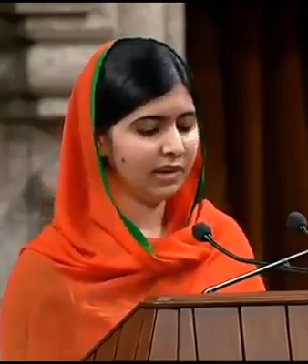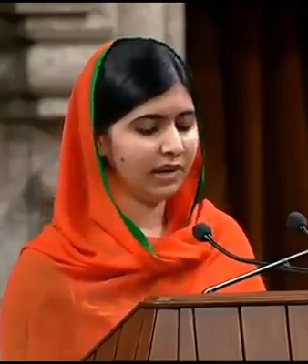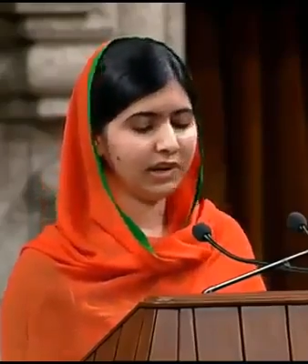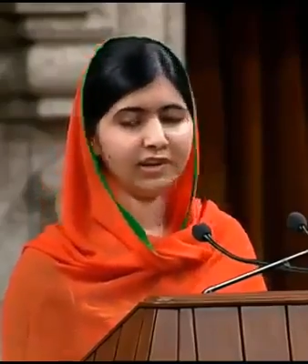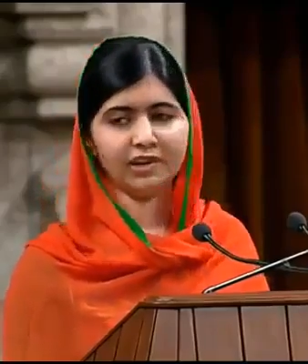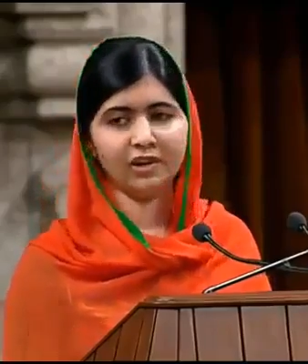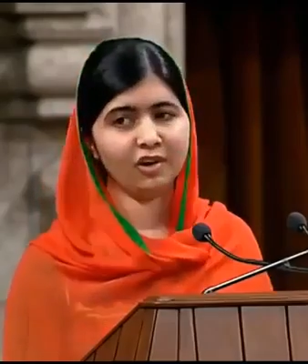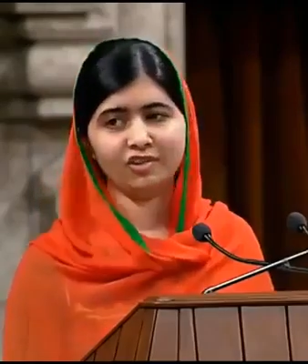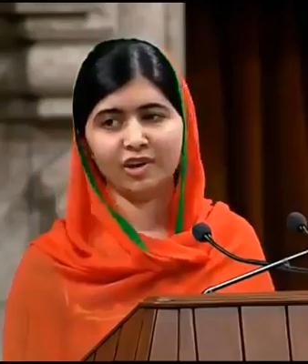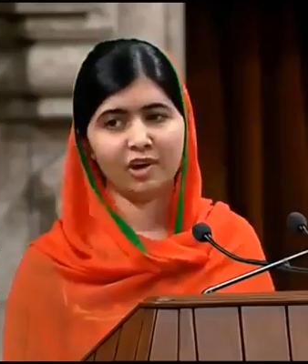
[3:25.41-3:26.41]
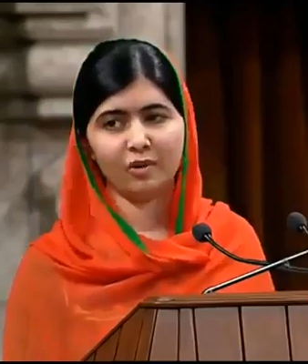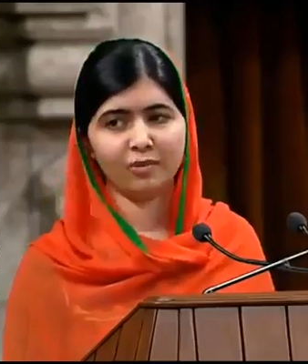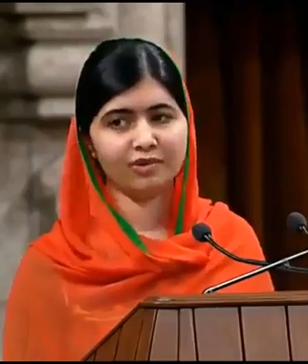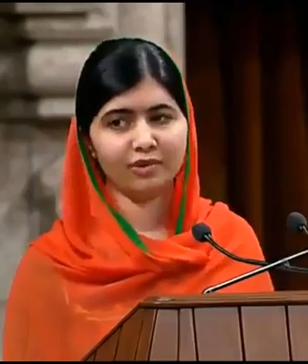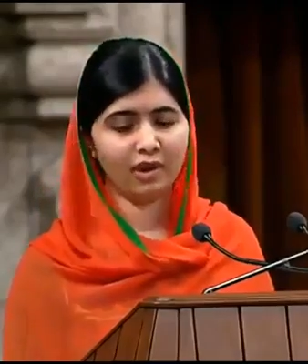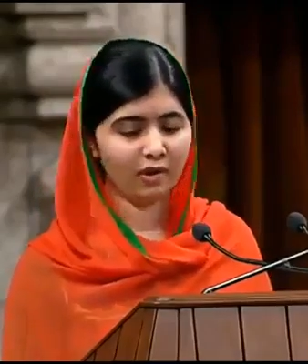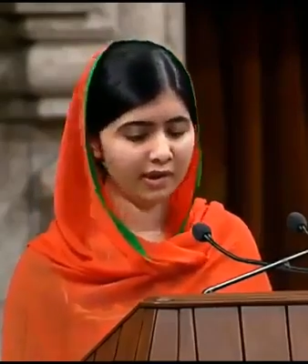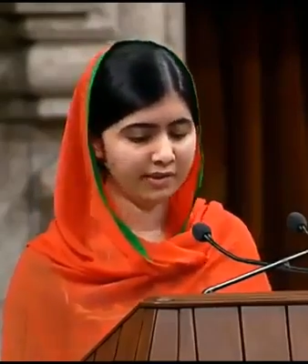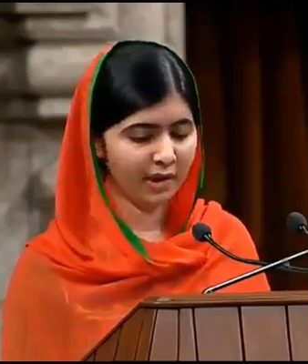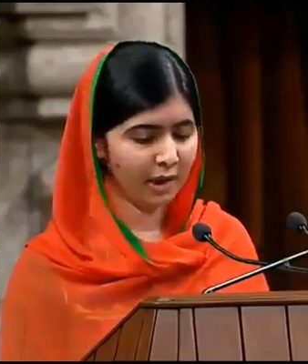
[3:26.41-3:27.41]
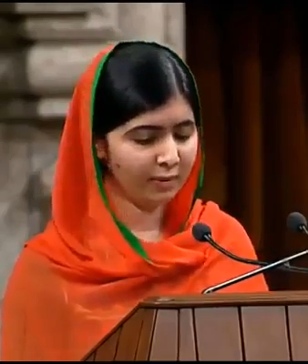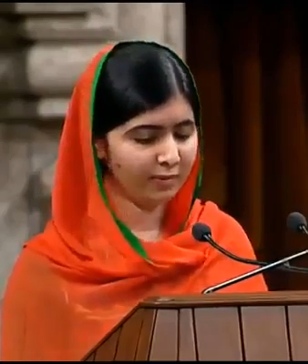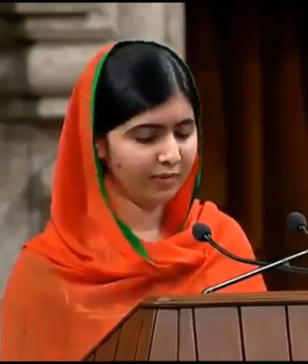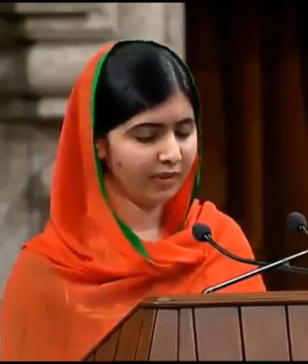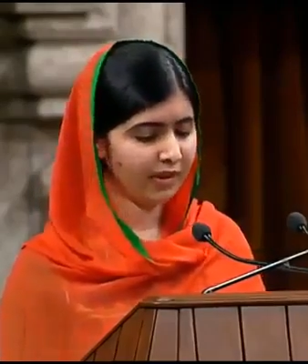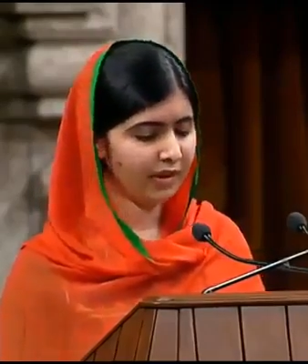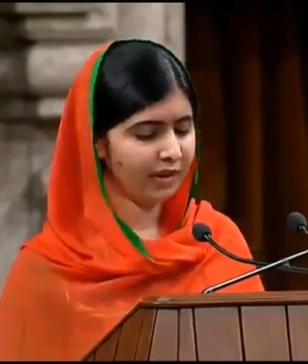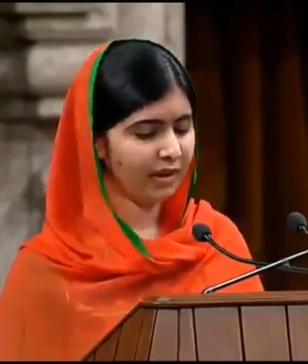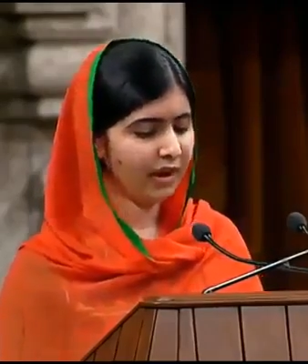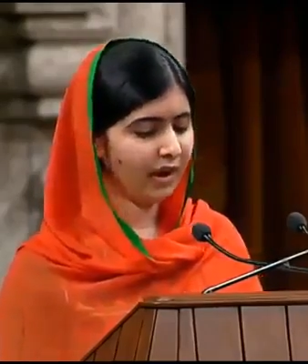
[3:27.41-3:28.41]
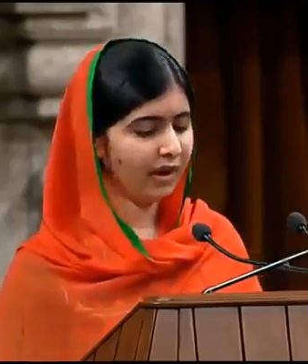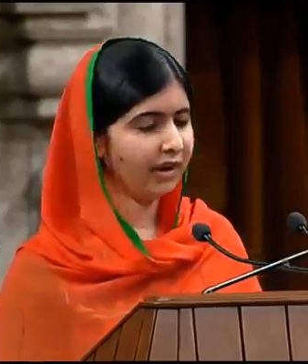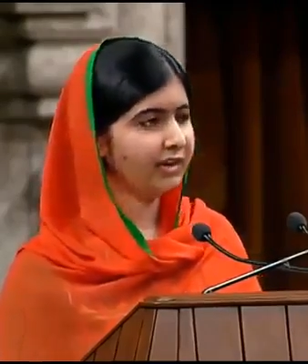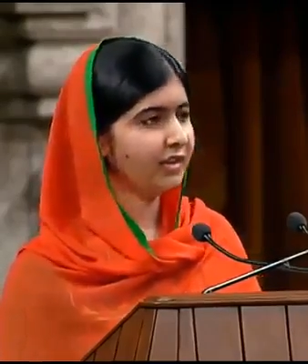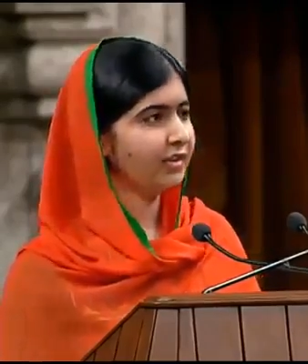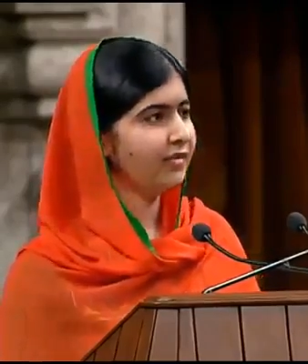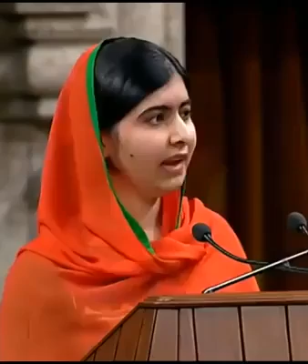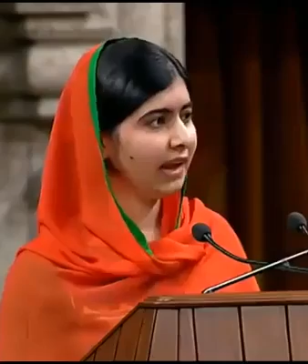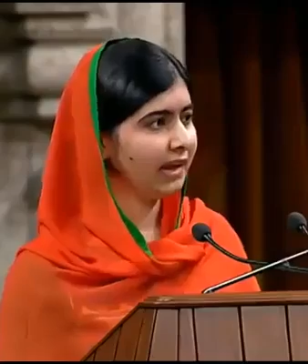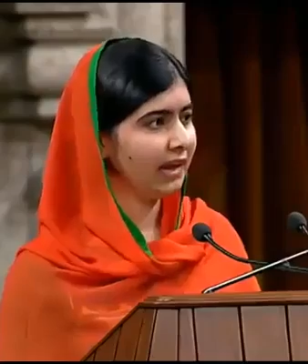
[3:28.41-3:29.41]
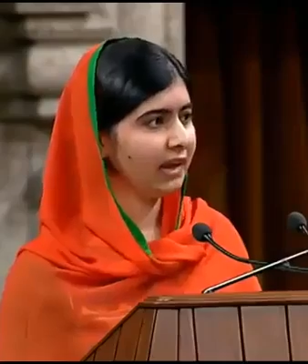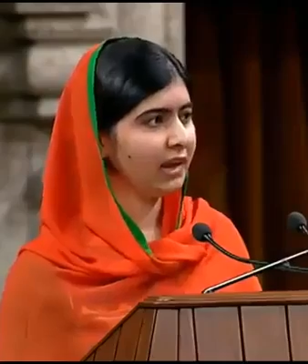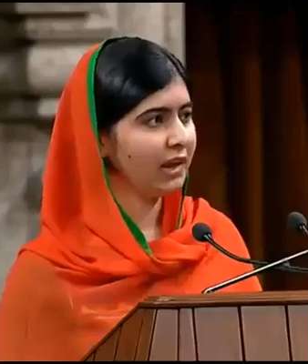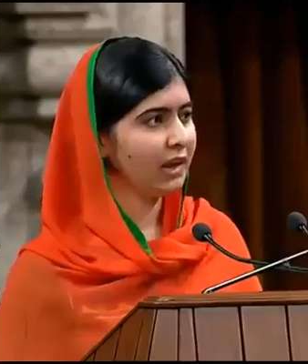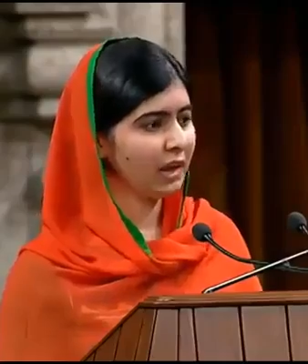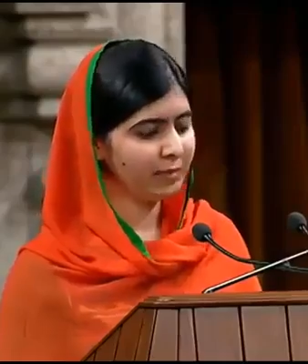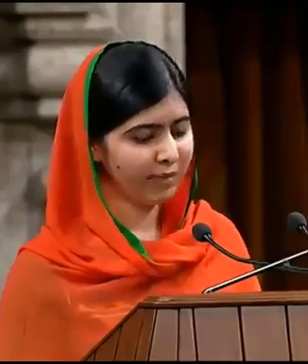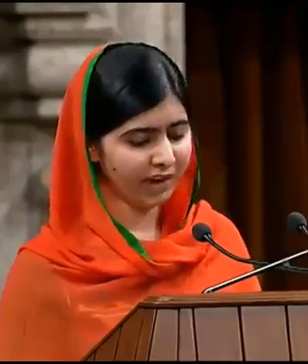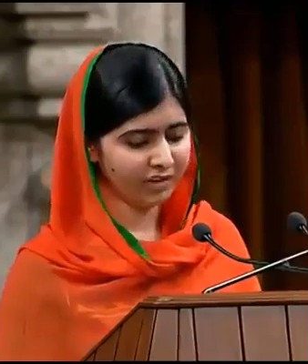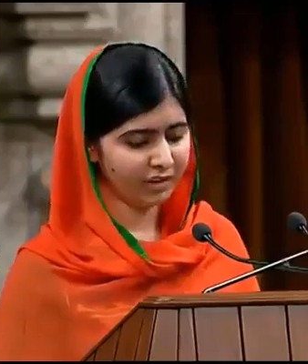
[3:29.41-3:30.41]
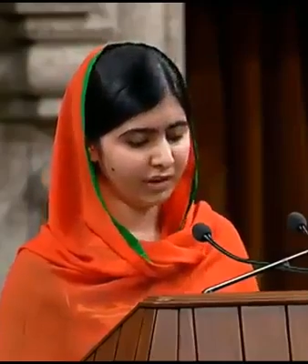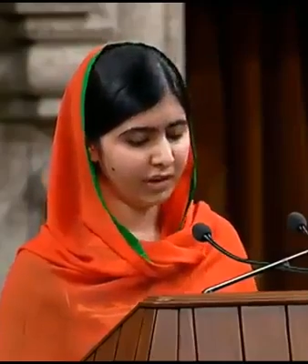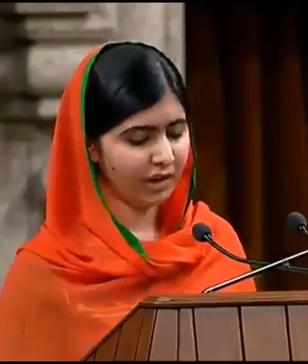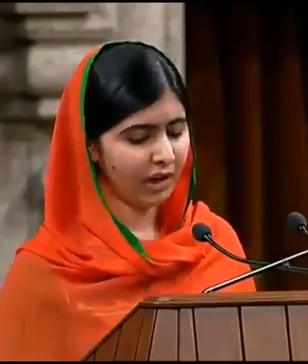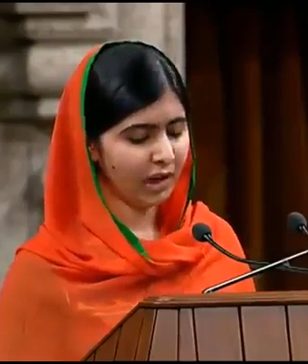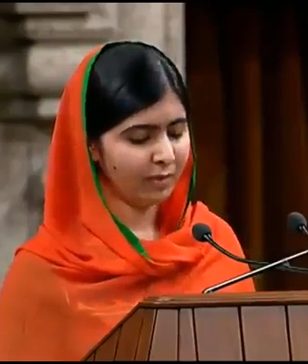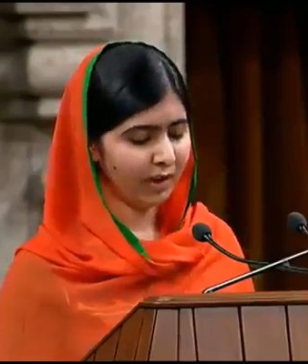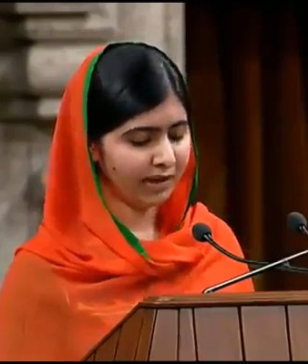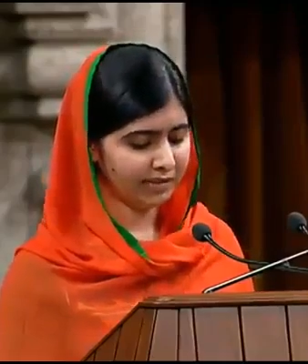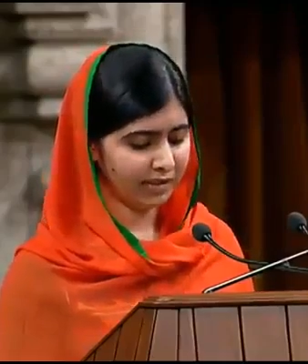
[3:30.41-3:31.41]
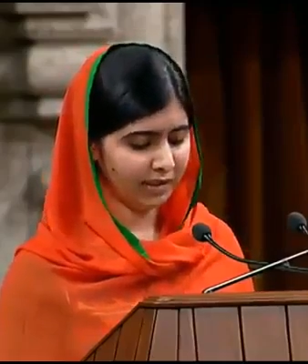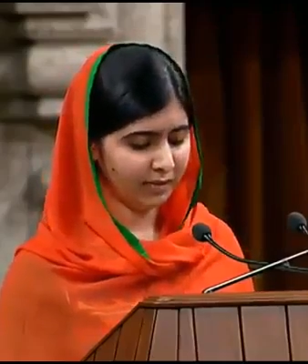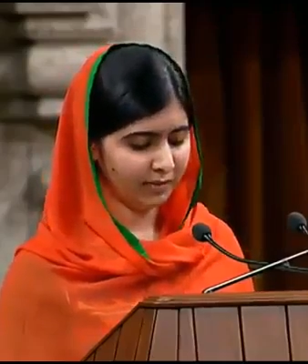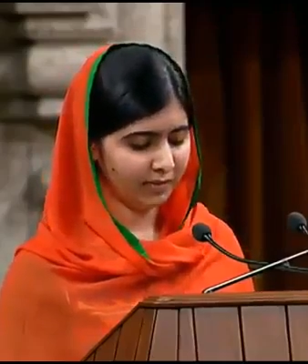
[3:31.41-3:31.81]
He did not share our Islam, a religion of learning, compassion, and mercy.